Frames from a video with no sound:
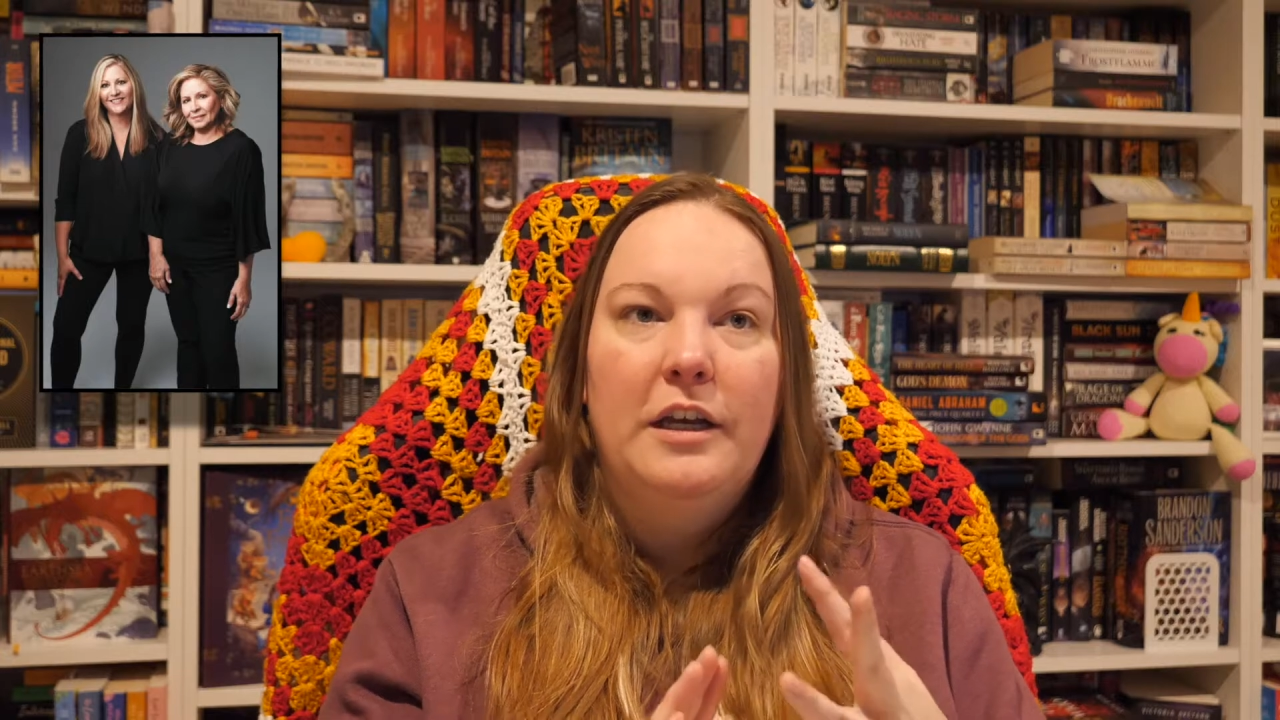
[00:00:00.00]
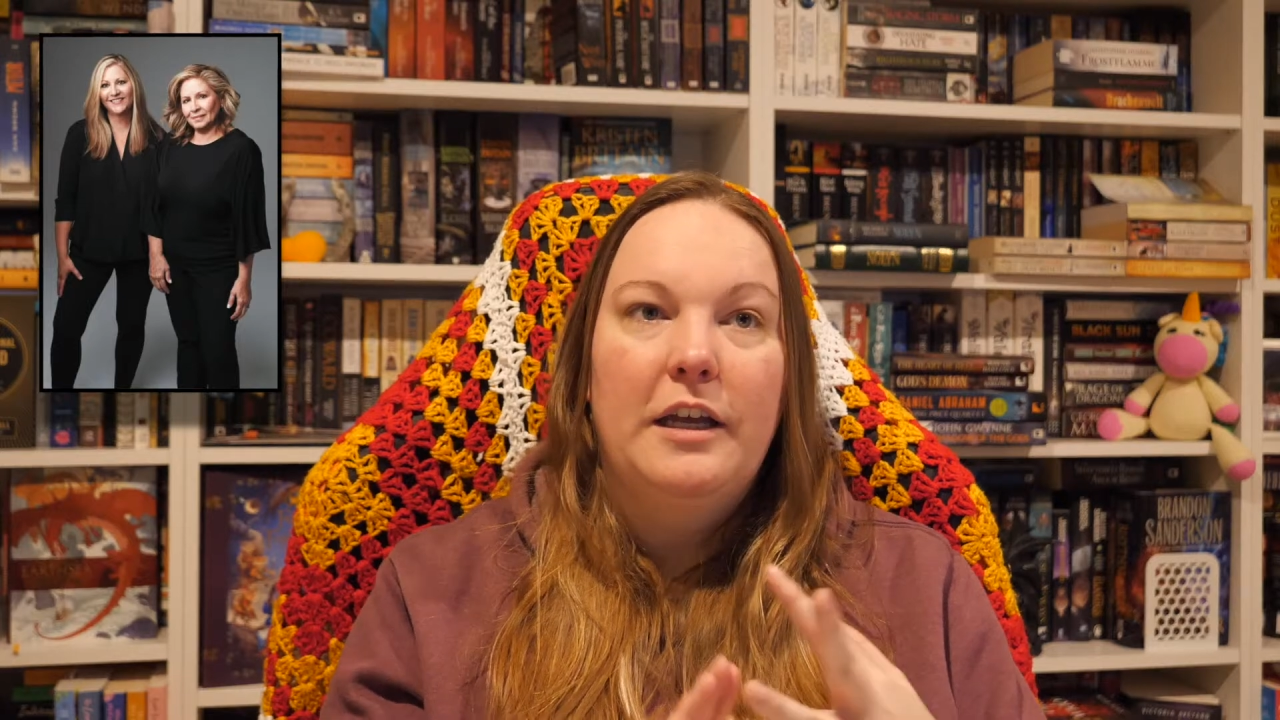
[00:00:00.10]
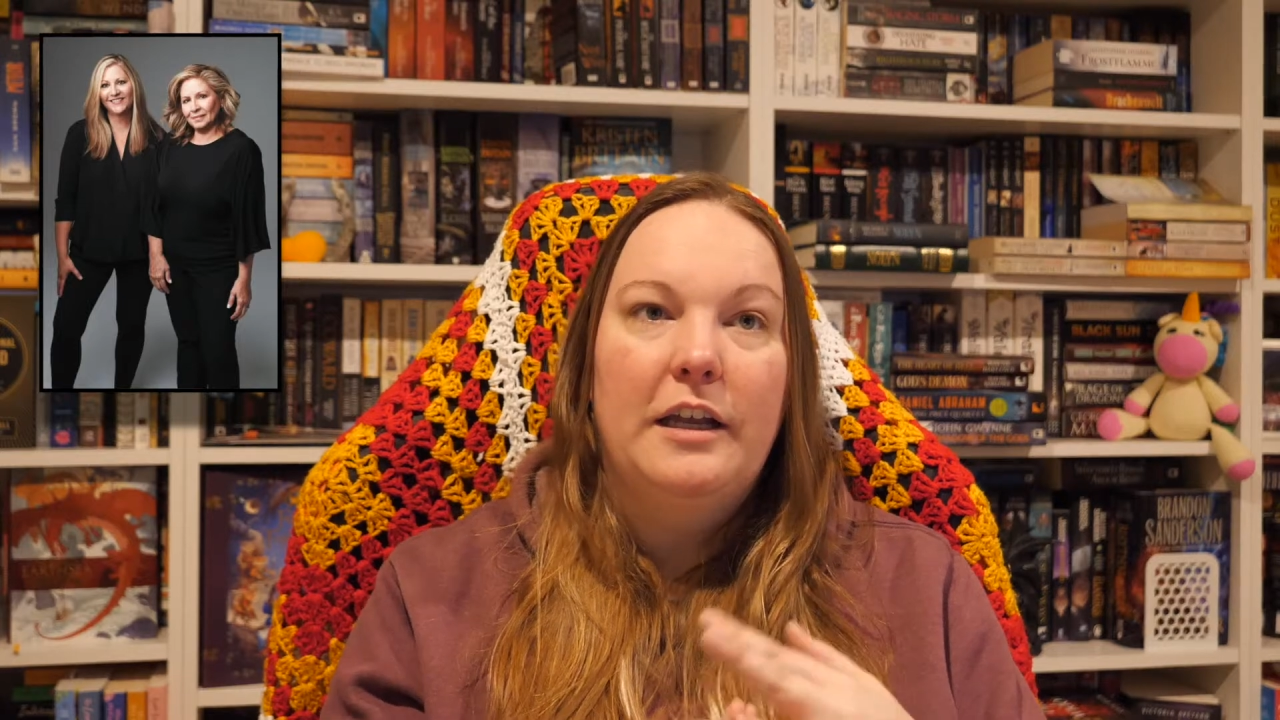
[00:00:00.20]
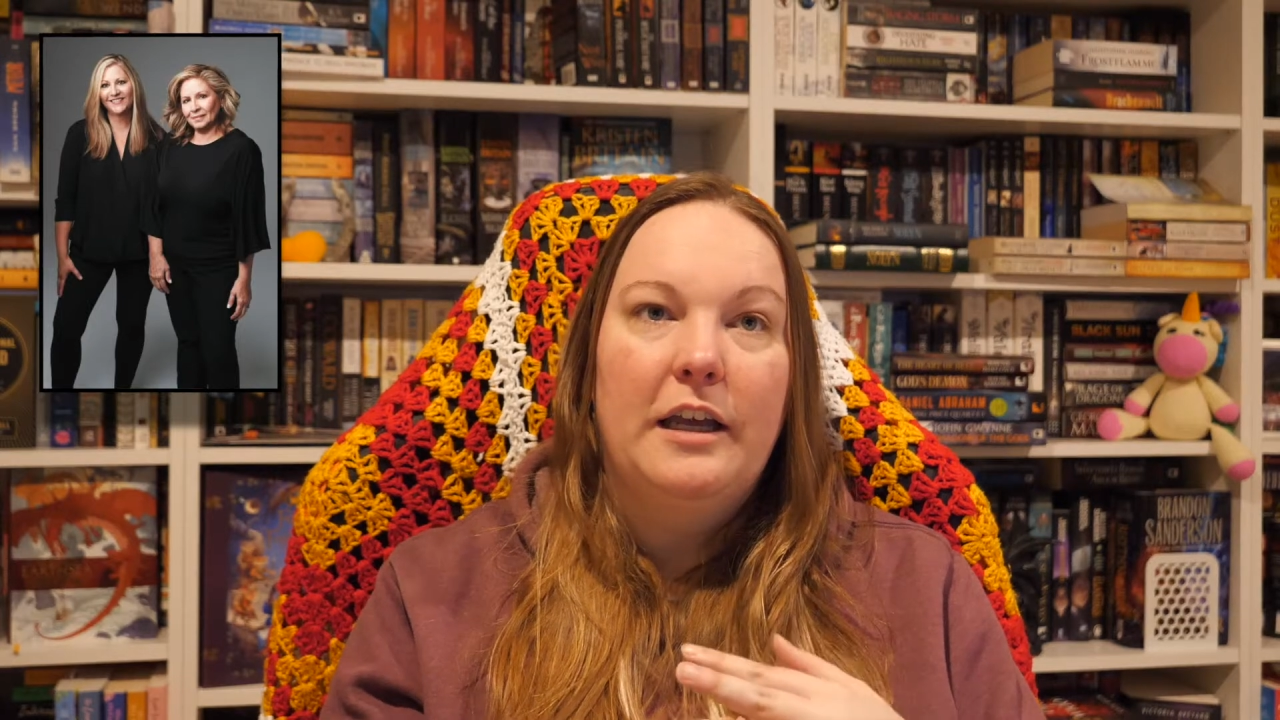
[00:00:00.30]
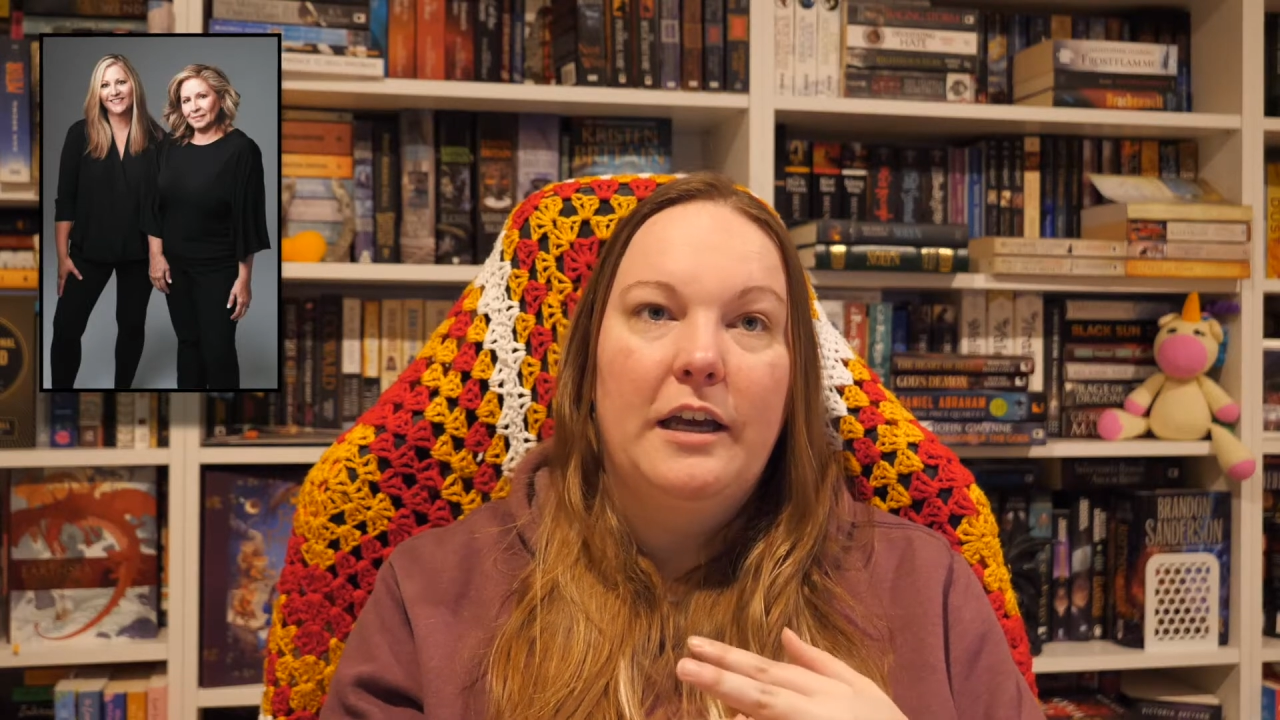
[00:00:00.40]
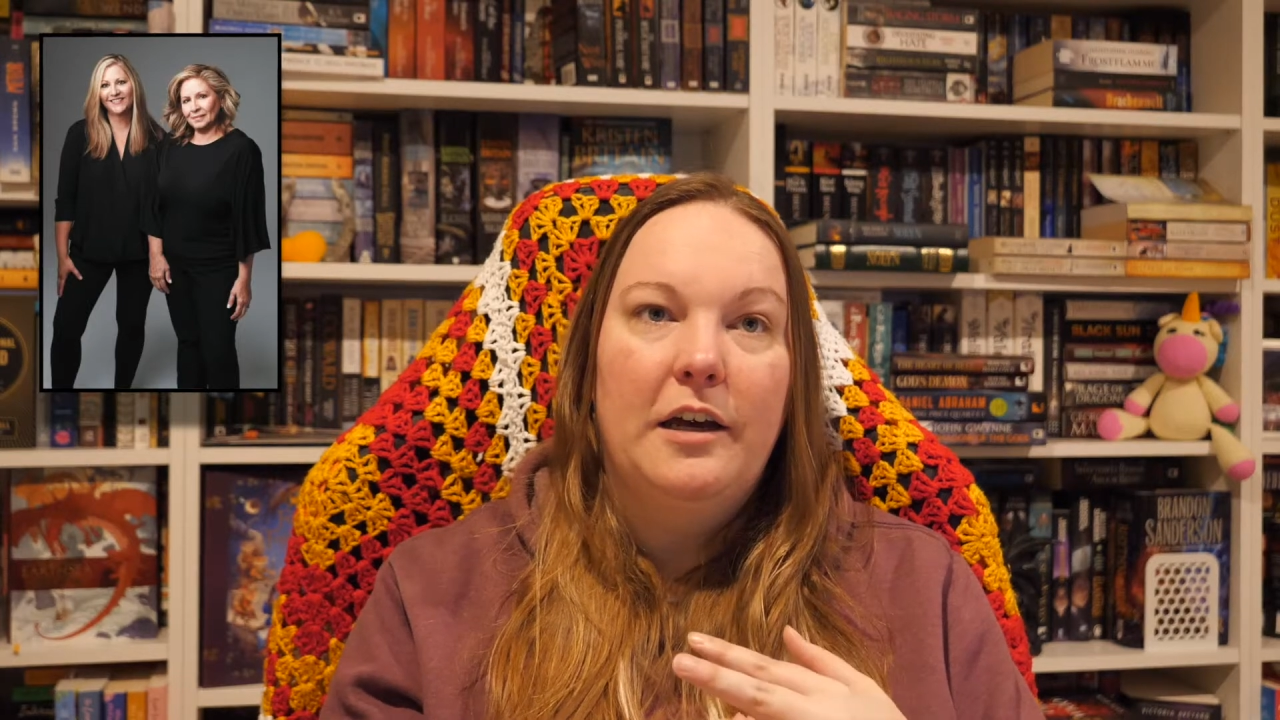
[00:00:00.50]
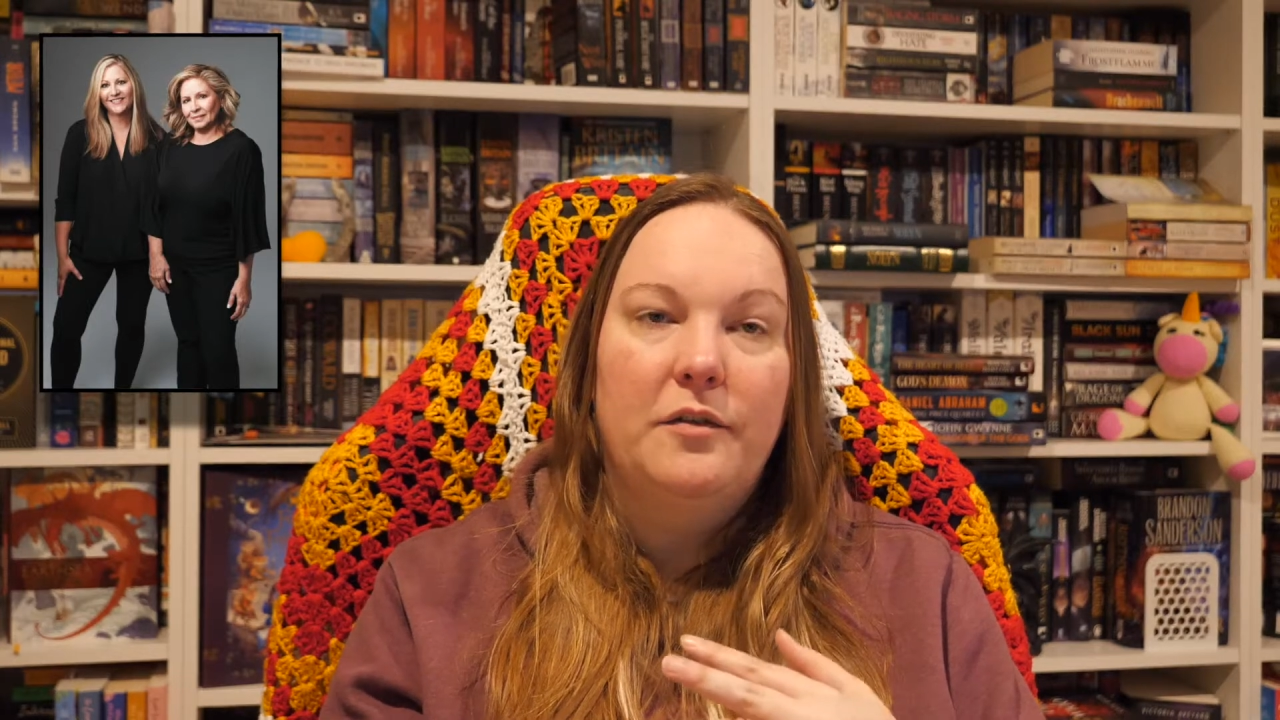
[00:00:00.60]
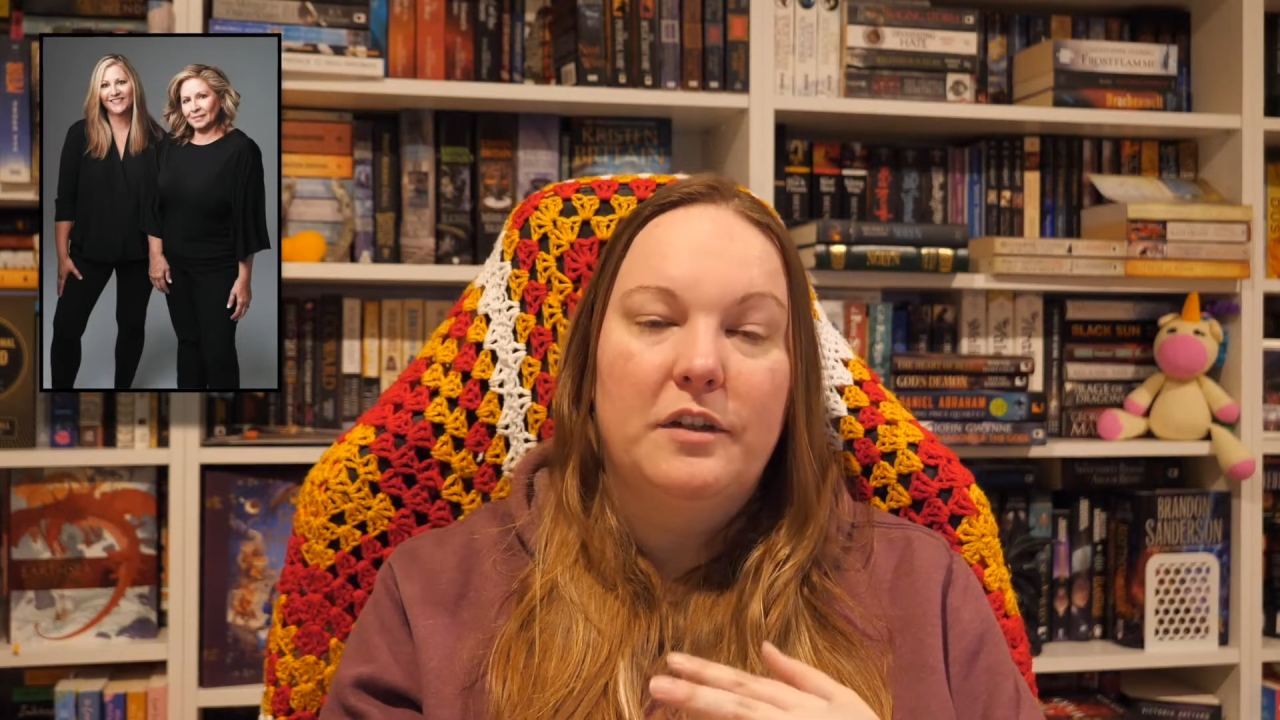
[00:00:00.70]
and I have